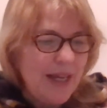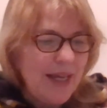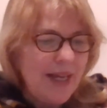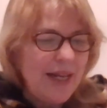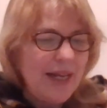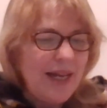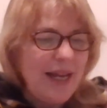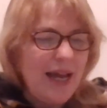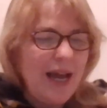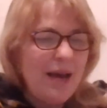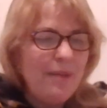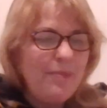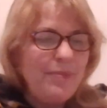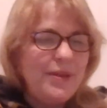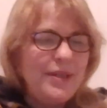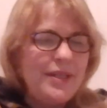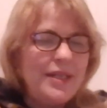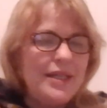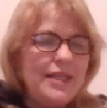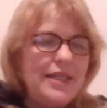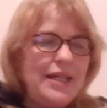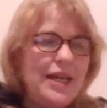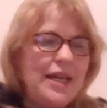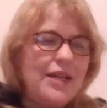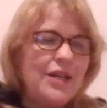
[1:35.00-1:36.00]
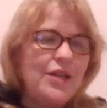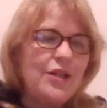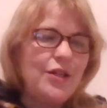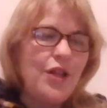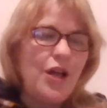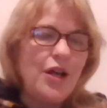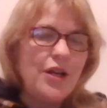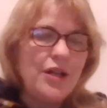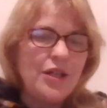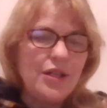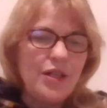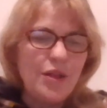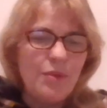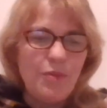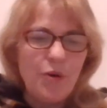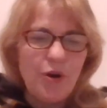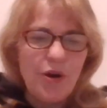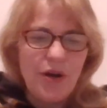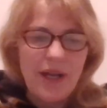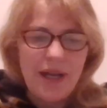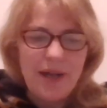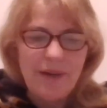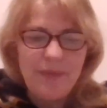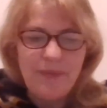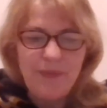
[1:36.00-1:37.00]
It happened at 10 o'clock in the
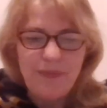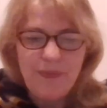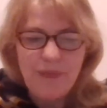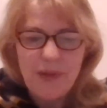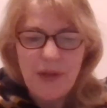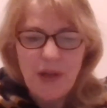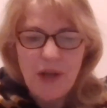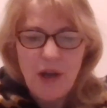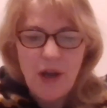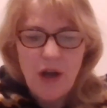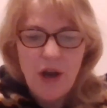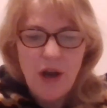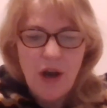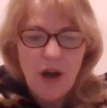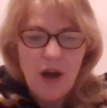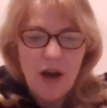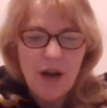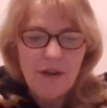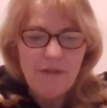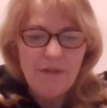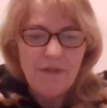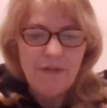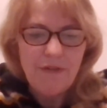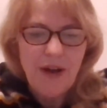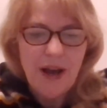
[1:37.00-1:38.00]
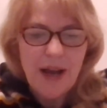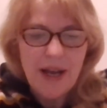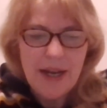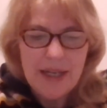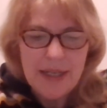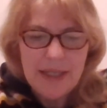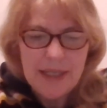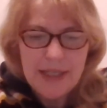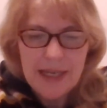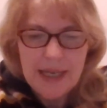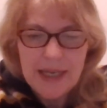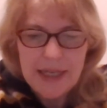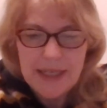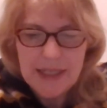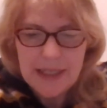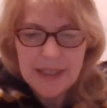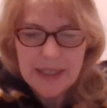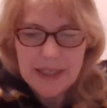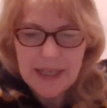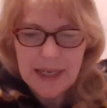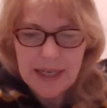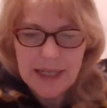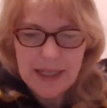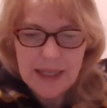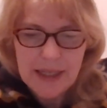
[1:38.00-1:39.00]
morning. On fine
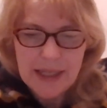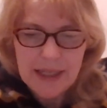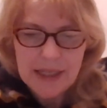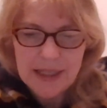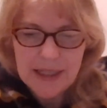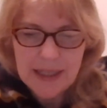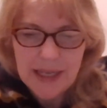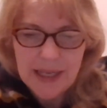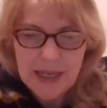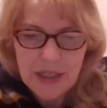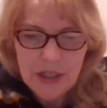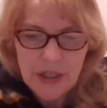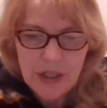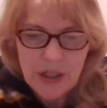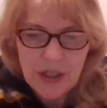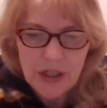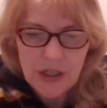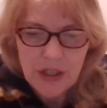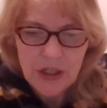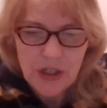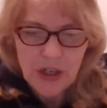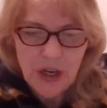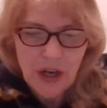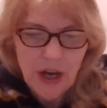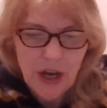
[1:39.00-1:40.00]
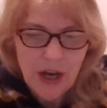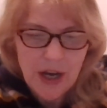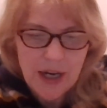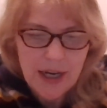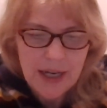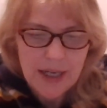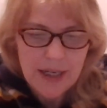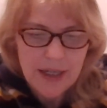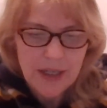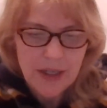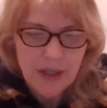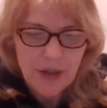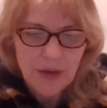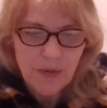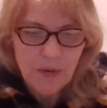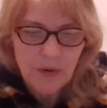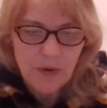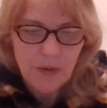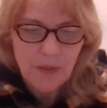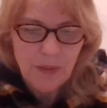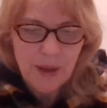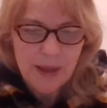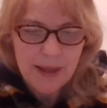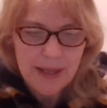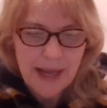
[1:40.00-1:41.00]
days, the sun shone into the
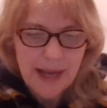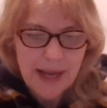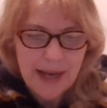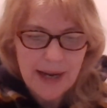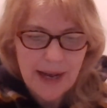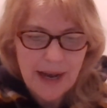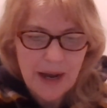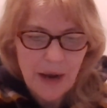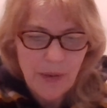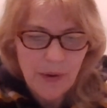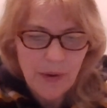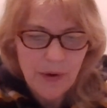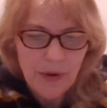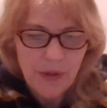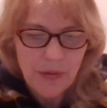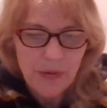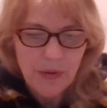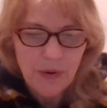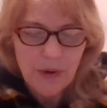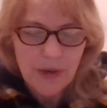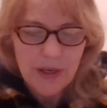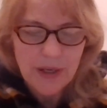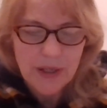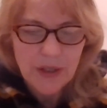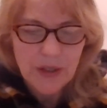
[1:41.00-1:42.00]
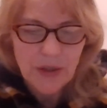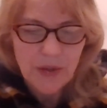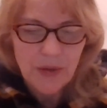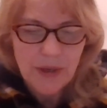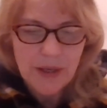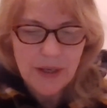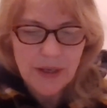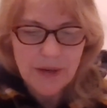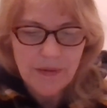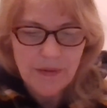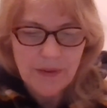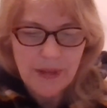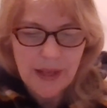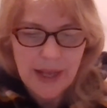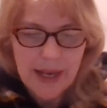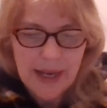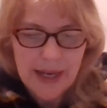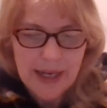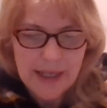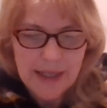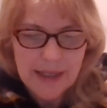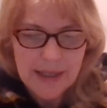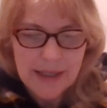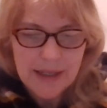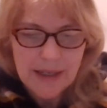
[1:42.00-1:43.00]
room at that hour, throwing a streak of
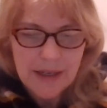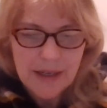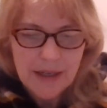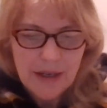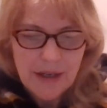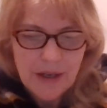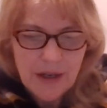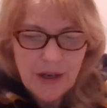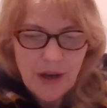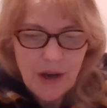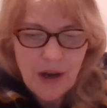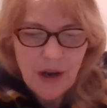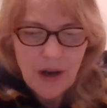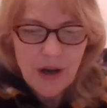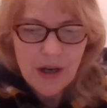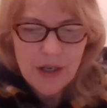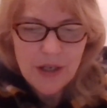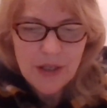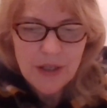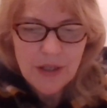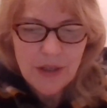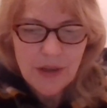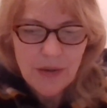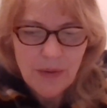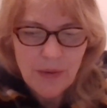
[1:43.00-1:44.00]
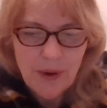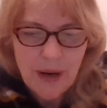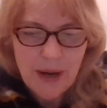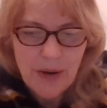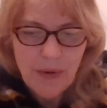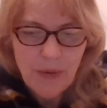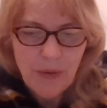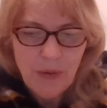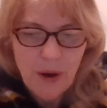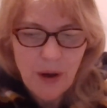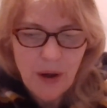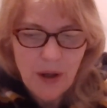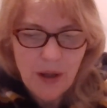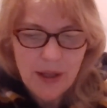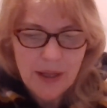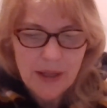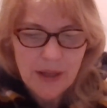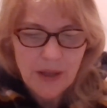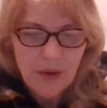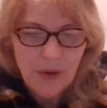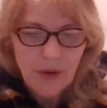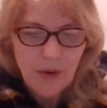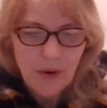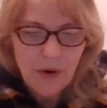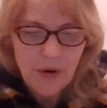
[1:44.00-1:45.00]
light onto the right wall in
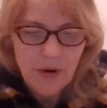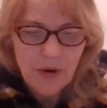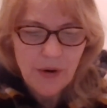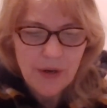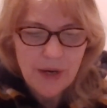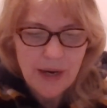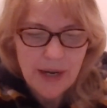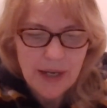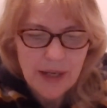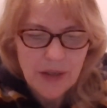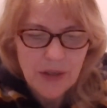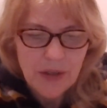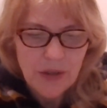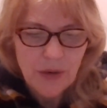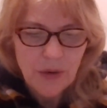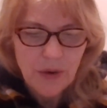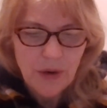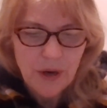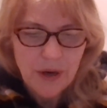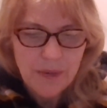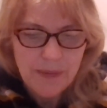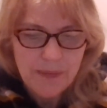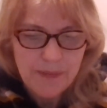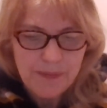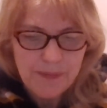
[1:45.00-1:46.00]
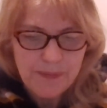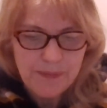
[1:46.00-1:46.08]
the corner next door.